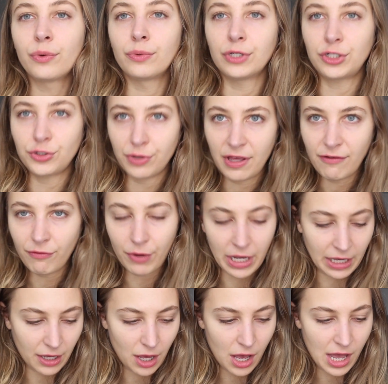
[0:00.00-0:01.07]
retrieve
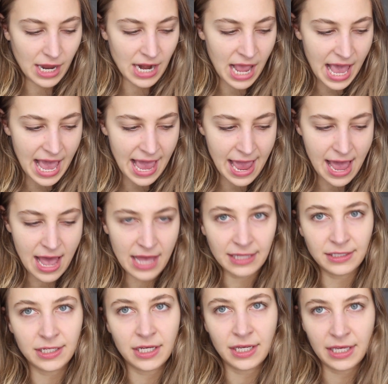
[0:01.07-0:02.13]
Rickon
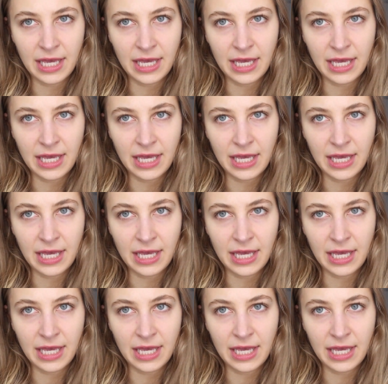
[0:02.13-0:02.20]
and